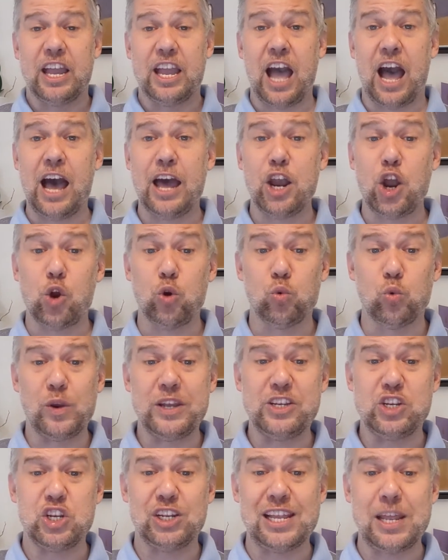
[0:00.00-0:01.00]
God
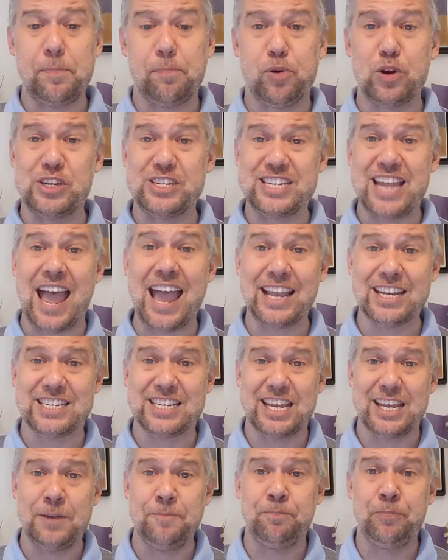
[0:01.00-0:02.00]
originally
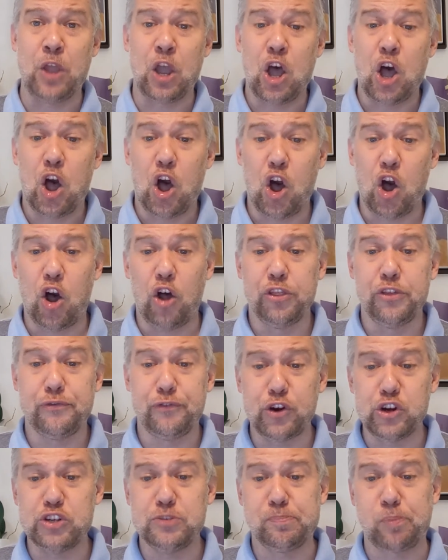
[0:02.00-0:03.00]
protected all the
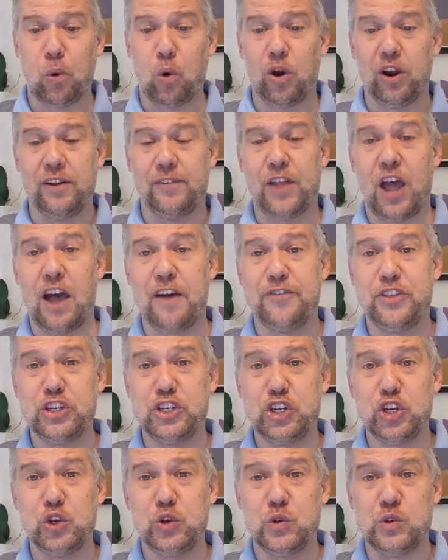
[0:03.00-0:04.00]
firstborn of the
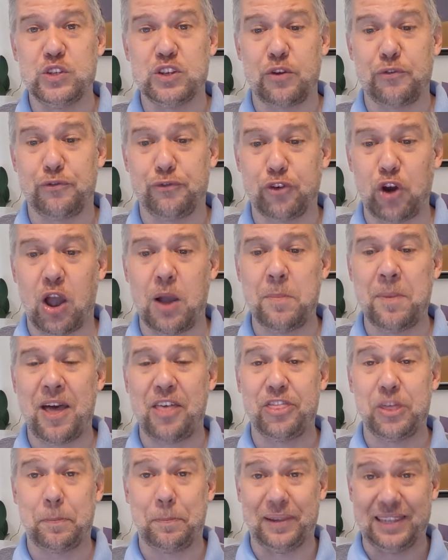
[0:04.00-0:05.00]
Jews from
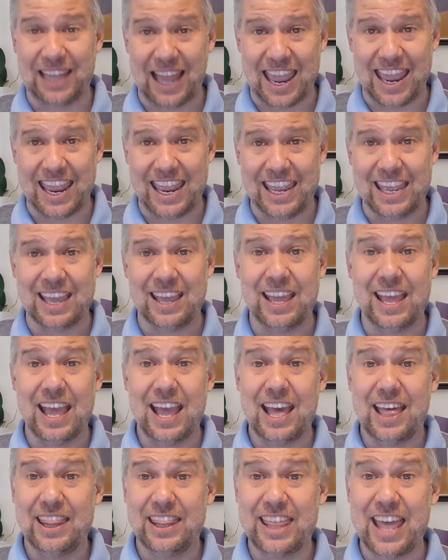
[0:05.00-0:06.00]
the plague
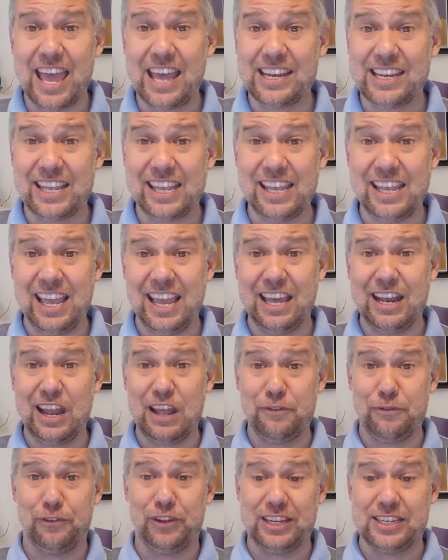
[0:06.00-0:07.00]
that he
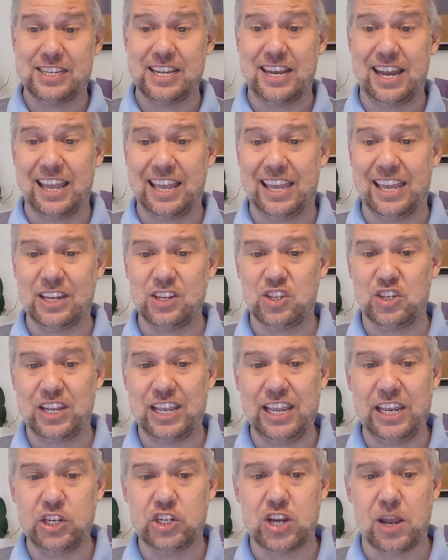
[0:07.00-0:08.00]
had inflicted against
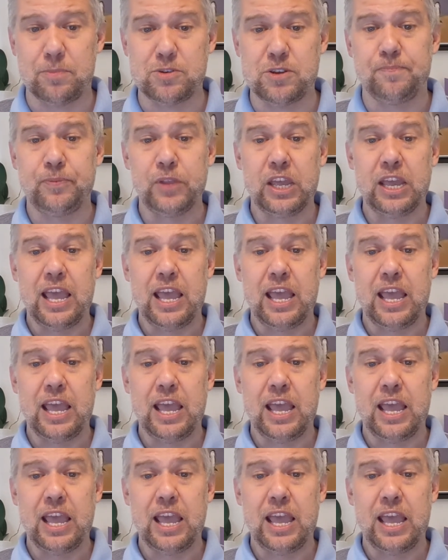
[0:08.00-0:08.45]
Egypt.